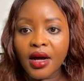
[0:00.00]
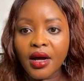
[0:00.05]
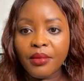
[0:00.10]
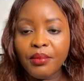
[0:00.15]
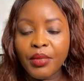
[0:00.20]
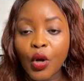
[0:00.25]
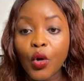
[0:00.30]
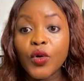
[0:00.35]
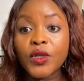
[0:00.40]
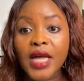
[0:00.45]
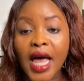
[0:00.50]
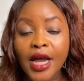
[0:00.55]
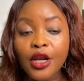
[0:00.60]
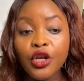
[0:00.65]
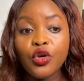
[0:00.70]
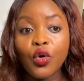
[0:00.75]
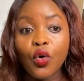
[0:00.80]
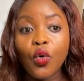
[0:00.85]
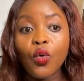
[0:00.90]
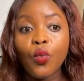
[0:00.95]
because I
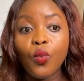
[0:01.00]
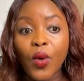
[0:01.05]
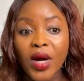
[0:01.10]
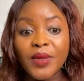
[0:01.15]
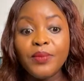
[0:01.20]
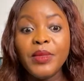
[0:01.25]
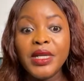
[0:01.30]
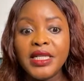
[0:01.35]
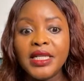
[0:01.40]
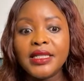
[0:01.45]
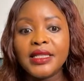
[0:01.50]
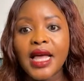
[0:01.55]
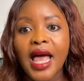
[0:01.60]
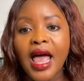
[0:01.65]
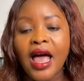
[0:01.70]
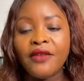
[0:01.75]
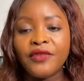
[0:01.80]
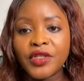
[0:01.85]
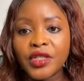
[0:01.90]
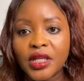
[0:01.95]
know what meetings I
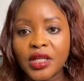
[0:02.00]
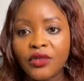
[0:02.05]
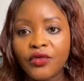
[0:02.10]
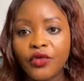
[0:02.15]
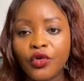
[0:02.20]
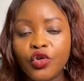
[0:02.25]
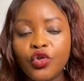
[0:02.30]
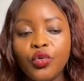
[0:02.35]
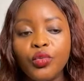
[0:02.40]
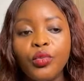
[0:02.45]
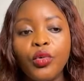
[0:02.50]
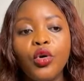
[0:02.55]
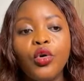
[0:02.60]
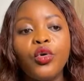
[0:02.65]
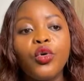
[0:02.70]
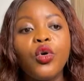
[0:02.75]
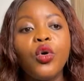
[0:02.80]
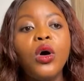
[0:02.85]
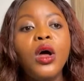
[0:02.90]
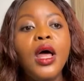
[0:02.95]
have set for
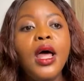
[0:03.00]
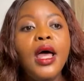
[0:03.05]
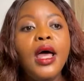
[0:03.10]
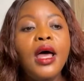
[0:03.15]
tomorrow.